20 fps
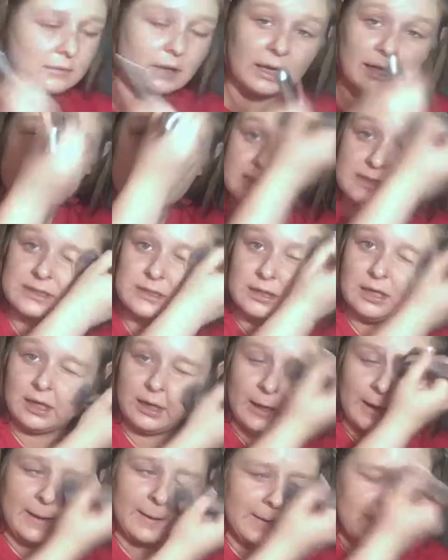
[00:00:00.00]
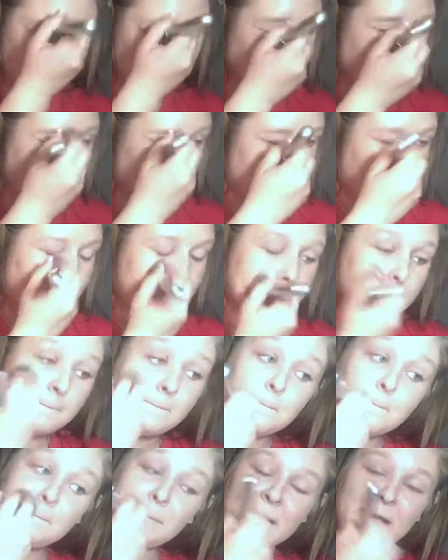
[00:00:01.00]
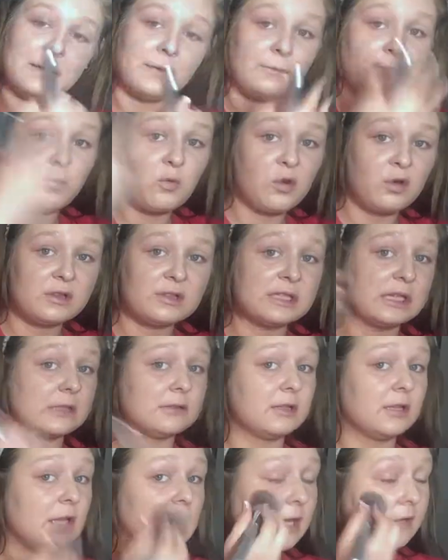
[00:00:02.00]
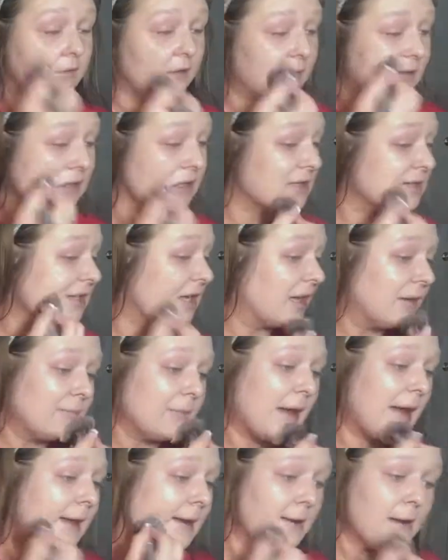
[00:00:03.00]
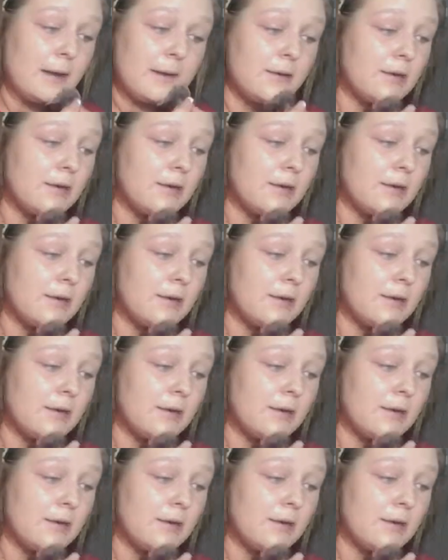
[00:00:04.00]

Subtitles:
and it's not like suck the life out of your skin matte.